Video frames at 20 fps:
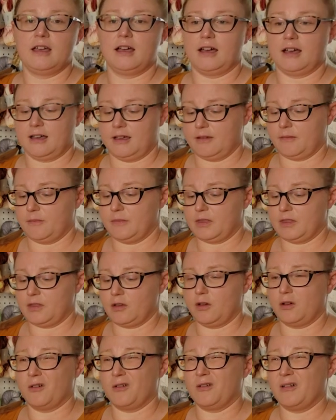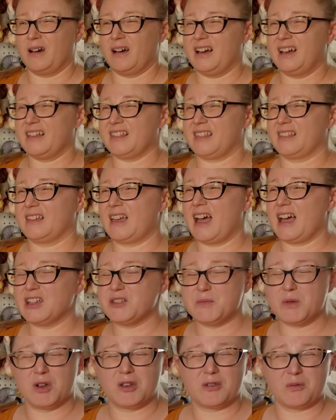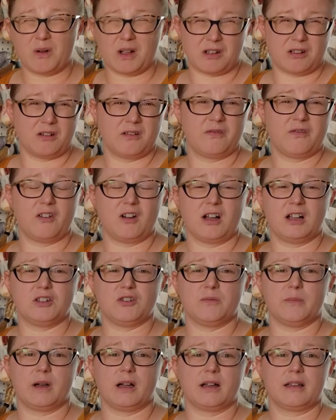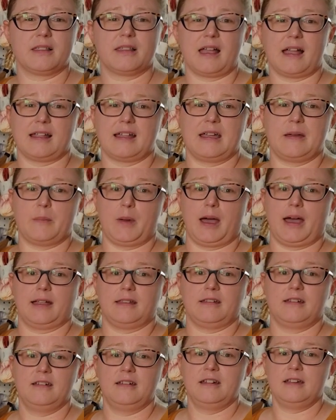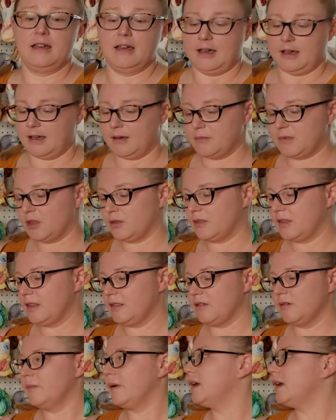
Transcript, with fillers: Um, so a cashmere sweater for 100 bucks, that ain't bad. Um, so these are